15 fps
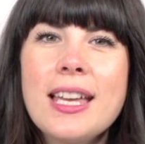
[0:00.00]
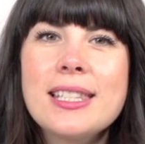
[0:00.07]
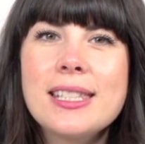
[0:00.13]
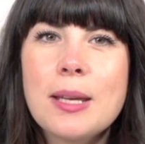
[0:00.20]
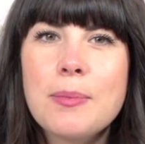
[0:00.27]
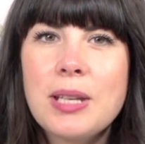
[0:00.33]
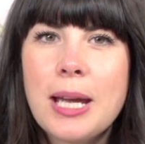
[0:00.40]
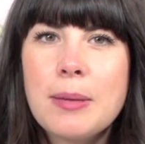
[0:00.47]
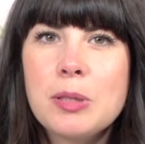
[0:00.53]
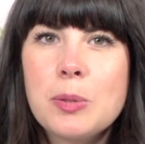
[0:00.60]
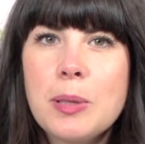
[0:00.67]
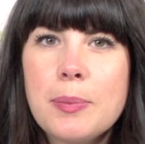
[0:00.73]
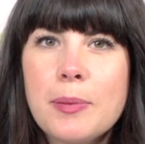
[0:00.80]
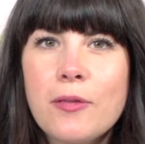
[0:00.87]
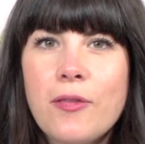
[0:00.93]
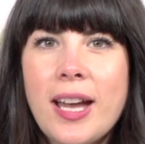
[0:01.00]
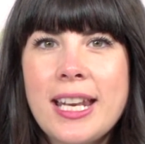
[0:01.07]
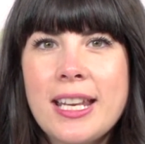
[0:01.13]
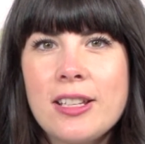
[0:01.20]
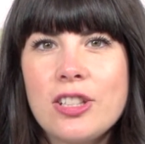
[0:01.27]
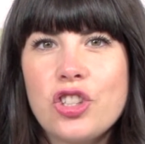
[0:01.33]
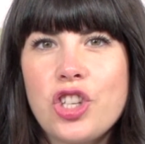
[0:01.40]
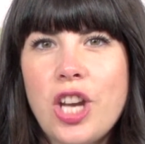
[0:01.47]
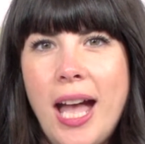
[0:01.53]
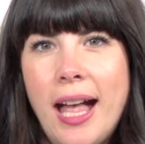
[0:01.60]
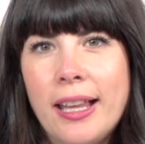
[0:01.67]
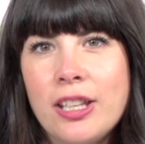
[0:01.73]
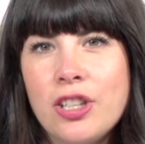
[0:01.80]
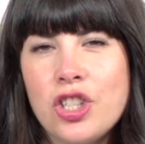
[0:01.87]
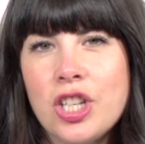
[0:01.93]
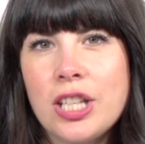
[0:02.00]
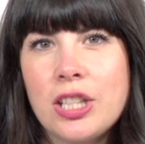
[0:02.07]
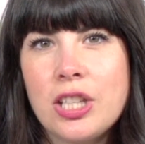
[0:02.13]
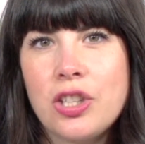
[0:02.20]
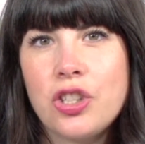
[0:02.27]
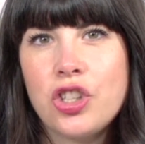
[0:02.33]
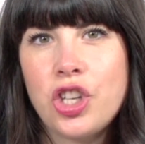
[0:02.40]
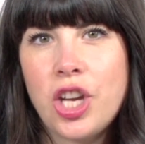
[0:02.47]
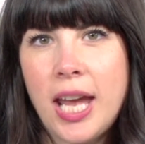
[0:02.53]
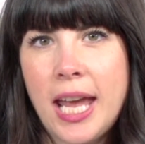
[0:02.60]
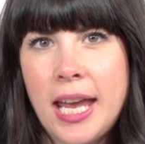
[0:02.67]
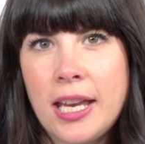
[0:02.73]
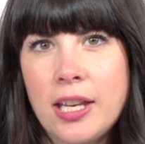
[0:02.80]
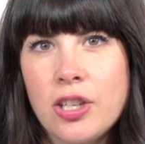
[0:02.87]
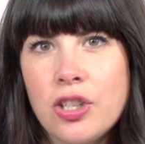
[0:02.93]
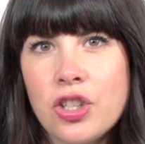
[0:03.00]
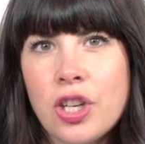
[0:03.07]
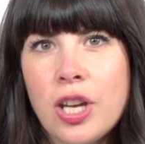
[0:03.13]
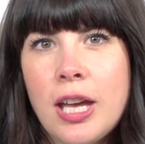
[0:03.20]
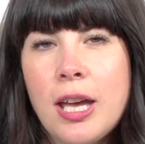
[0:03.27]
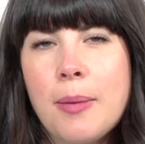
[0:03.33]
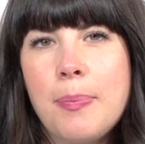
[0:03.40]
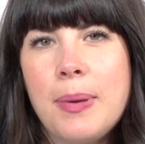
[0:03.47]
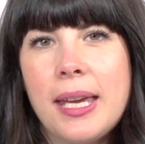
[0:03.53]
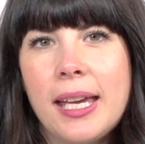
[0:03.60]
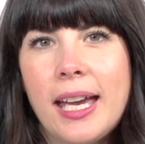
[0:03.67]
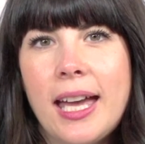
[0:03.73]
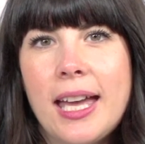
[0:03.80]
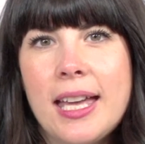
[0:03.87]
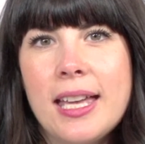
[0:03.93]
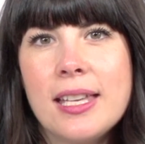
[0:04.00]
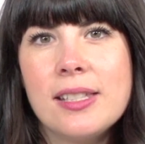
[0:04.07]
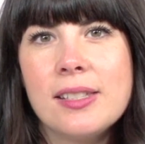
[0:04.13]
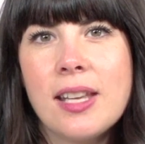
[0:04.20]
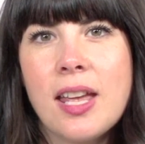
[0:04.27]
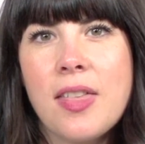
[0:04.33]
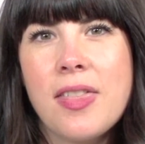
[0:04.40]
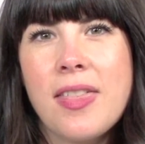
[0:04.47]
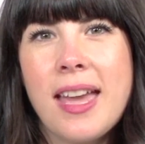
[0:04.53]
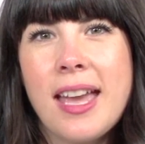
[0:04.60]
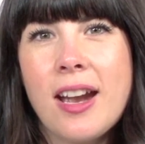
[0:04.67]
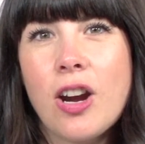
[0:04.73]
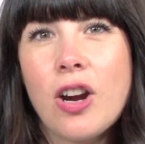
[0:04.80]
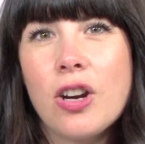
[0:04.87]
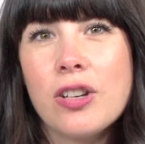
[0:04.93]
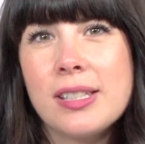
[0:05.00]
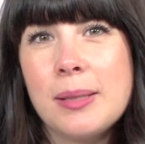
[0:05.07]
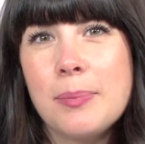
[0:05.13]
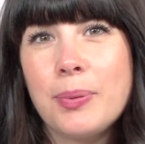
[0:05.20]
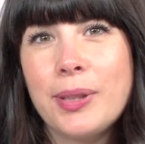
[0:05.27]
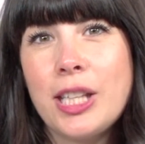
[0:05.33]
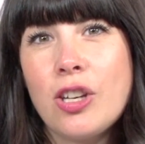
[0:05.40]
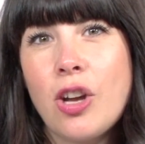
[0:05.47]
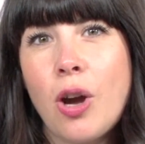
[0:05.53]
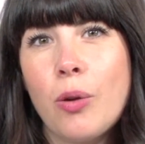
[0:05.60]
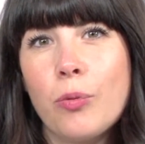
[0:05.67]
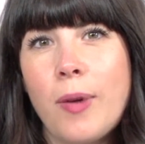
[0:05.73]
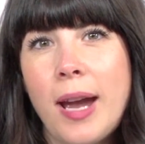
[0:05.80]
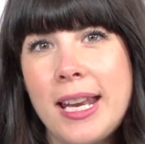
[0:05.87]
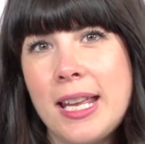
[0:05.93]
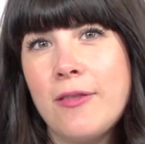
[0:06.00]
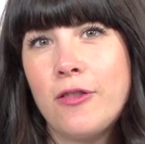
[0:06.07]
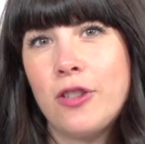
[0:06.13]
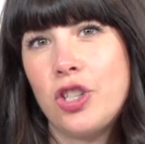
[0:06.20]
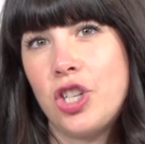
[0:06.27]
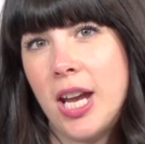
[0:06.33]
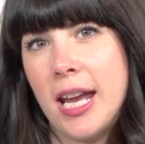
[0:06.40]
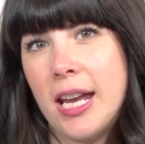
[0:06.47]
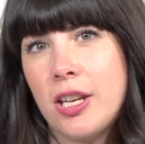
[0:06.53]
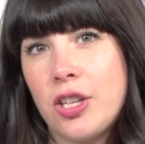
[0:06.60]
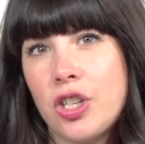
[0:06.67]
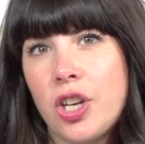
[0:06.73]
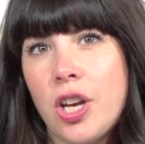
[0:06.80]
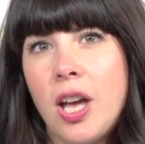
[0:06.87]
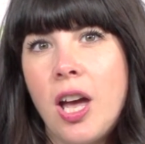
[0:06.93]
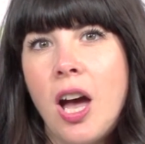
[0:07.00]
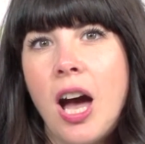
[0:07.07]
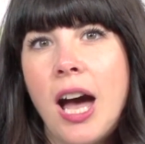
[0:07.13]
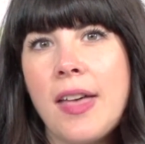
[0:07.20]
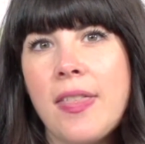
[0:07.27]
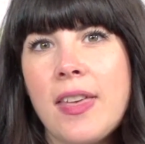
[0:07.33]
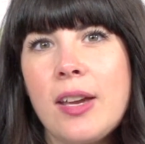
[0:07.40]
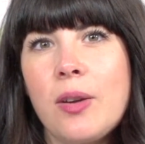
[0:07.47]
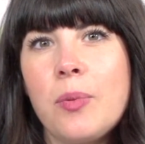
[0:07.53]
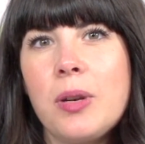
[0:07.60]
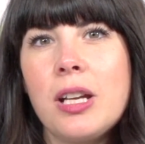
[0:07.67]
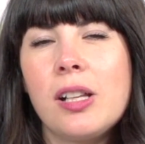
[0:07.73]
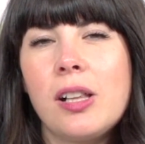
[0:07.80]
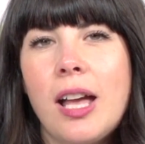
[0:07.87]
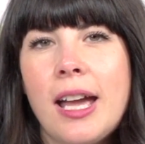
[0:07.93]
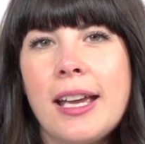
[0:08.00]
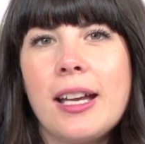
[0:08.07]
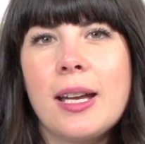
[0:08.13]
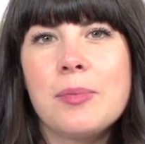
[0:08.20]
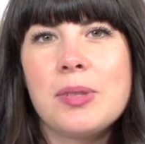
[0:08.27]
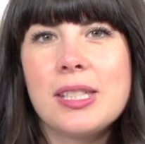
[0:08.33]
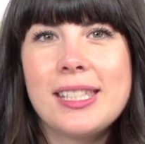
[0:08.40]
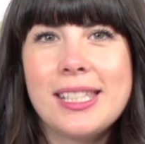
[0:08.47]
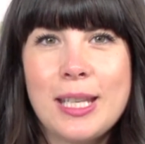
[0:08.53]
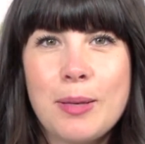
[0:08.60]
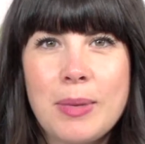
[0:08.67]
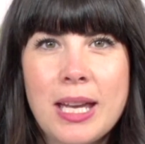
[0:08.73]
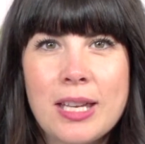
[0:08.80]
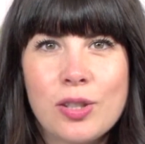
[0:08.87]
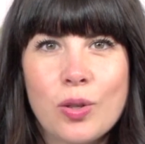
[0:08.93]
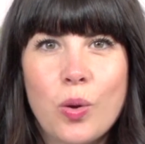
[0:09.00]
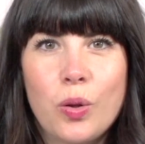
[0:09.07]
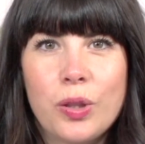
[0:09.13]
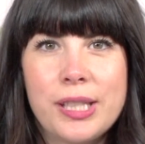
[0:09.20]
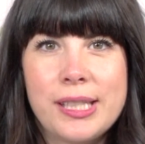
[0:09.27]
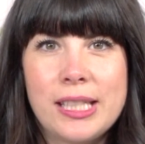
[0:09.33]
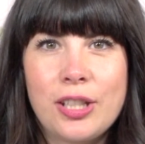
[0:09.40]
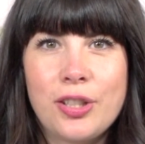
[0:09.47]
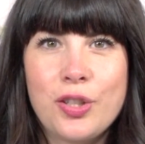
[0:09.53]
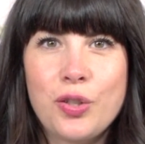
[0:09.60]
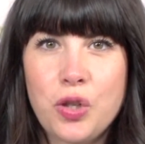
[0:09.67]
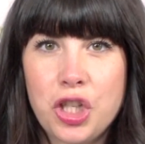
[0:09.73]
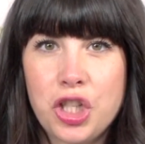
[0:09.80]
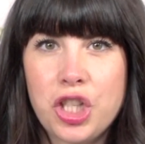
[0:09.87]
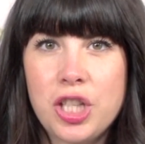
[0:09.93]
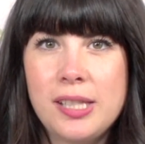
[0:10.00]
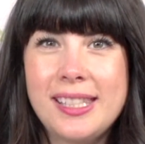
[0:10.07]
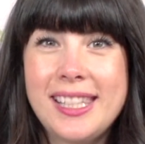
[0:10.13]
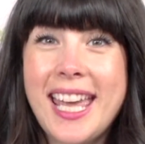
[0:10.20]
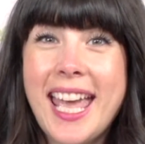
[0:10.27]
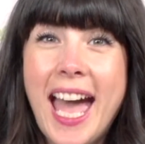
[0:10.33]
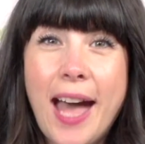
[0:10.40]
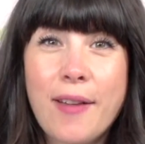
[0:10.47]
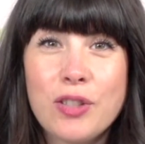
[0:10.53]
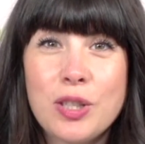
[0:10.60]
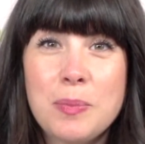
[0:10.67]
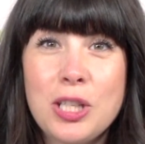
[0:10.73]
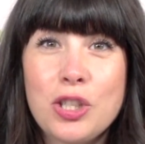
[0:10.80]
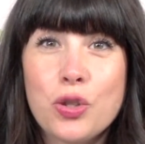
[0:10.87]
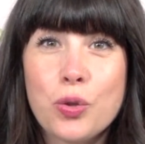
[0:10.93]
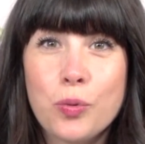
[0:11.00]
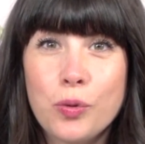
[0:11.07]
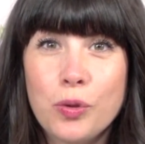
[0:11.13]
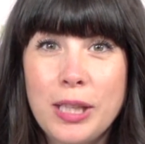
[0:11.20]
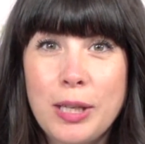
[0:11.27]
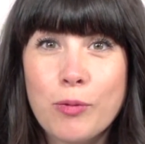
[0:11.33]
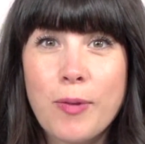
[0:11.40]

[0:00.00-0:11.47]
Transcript: sometimes people find it challenging to change because they are simply not ready for change. I think when a client comes to see me as a holistic nutritionist, they have to be truly